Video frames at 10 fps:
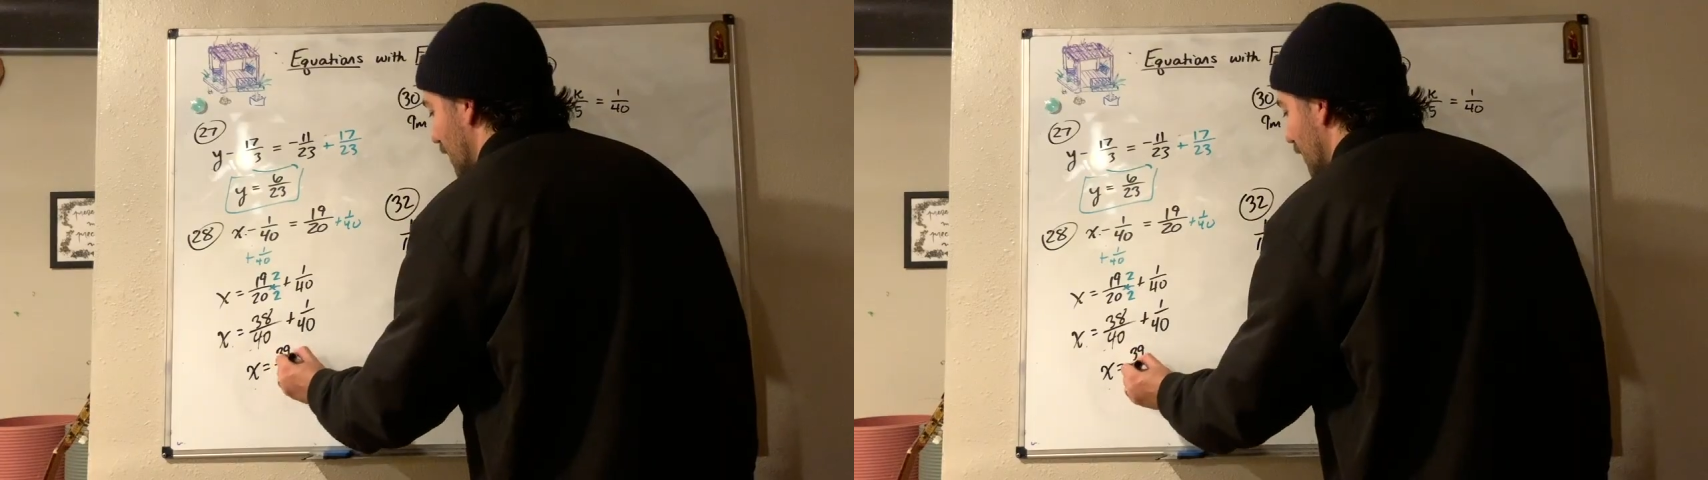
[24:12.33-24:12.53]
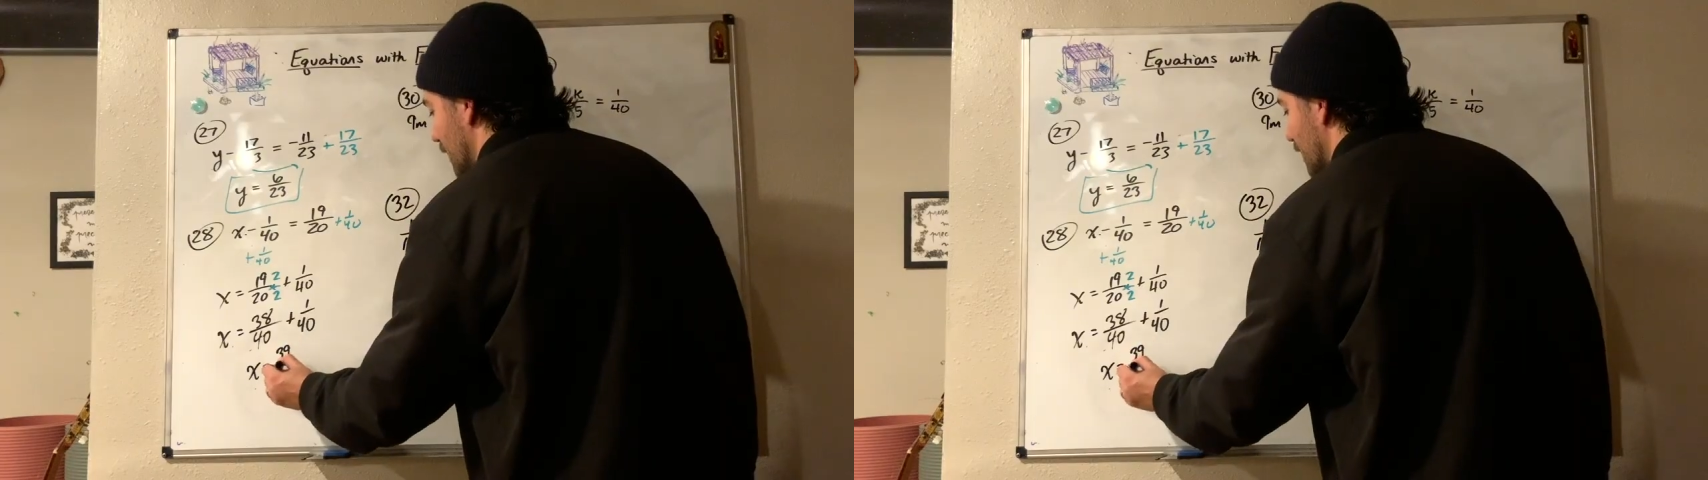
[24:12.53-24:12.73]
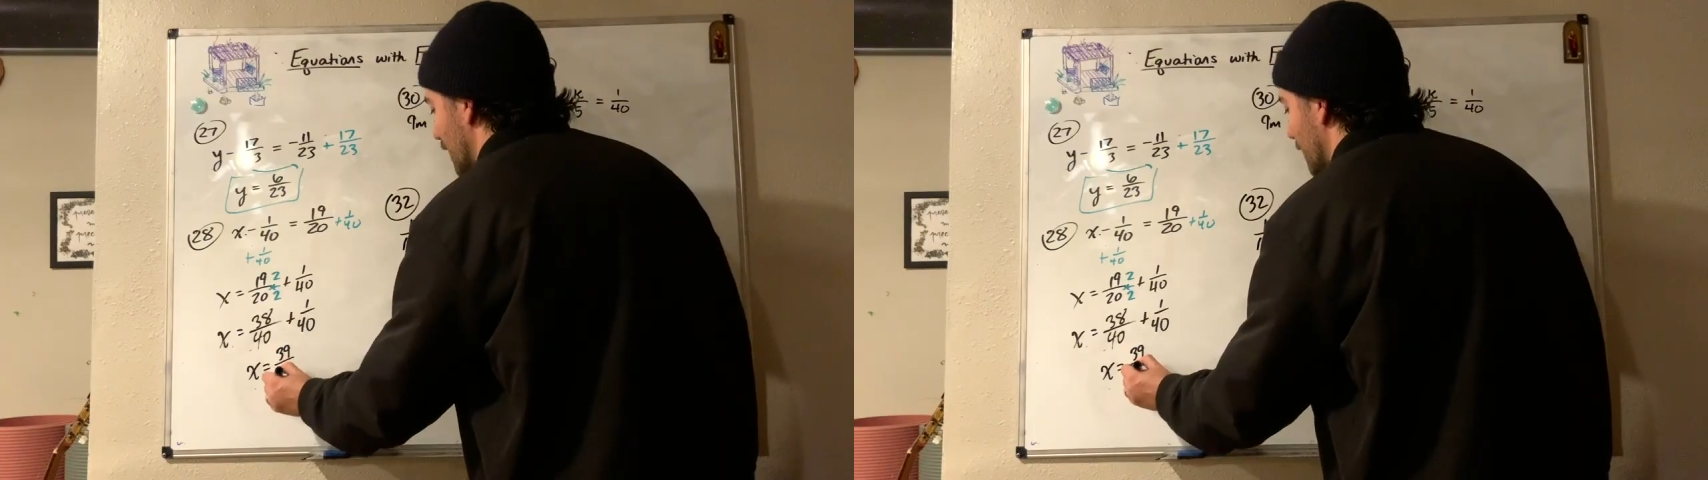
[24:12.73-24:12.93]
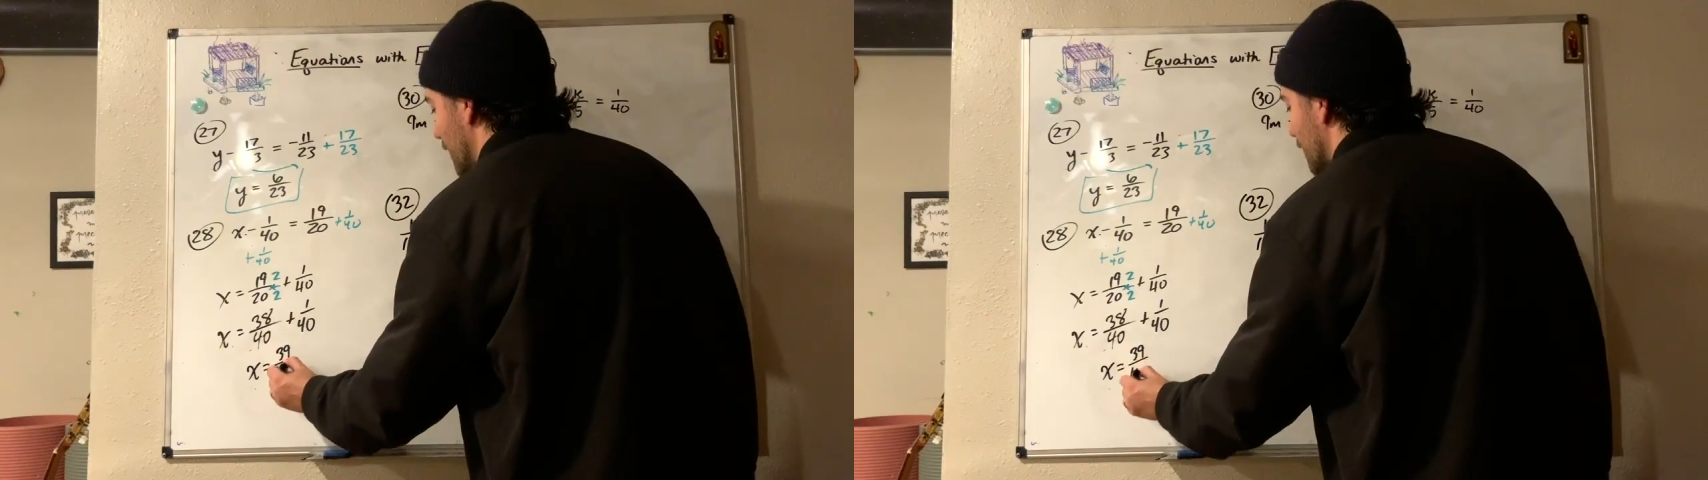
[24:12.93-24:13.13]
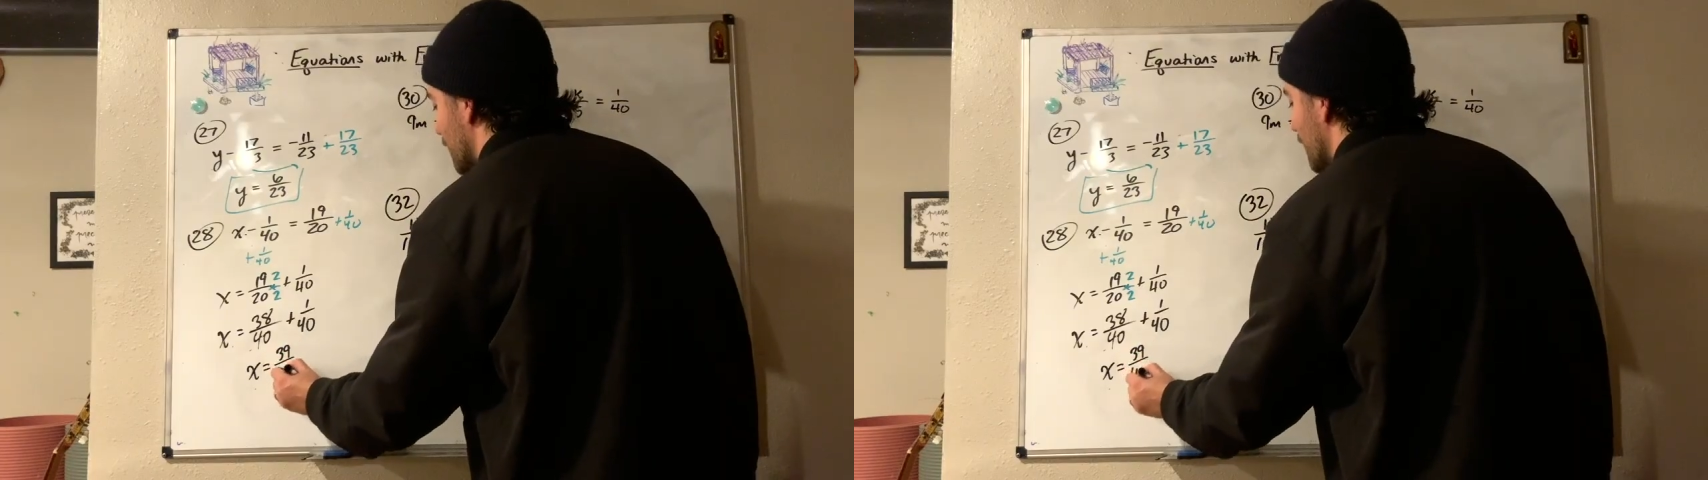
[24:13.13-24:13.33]
And the
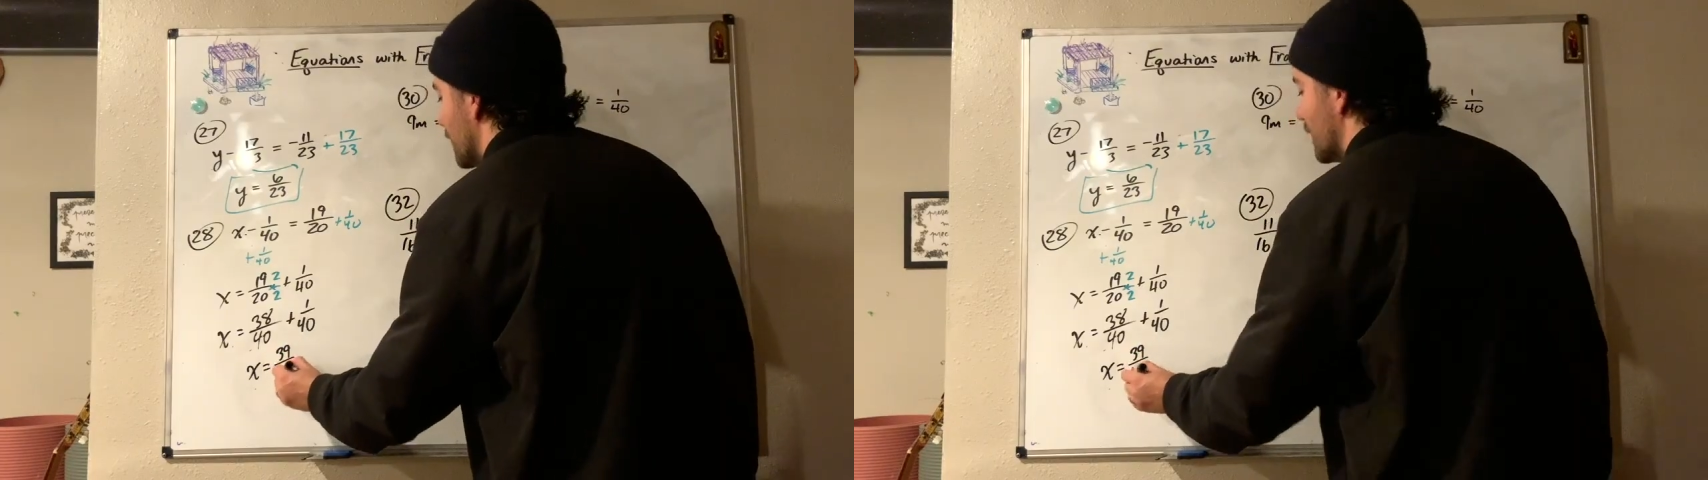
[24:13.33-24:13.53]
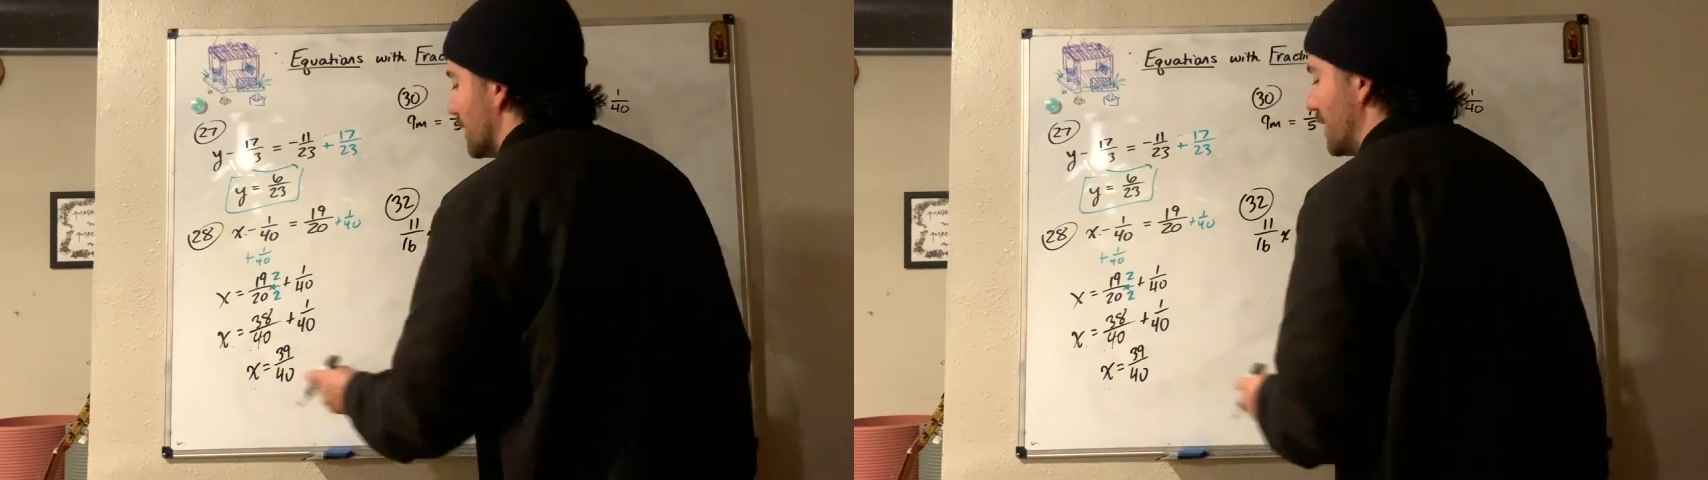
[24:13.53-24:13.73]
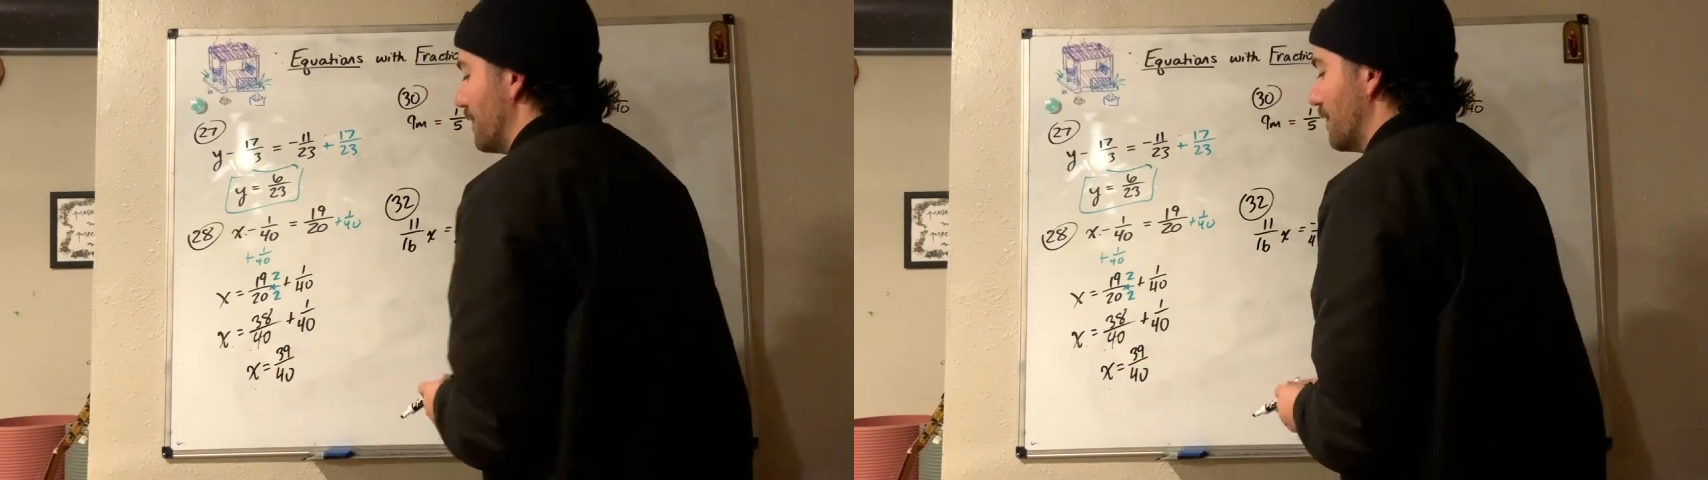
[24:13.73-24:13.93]
denominator stays the same.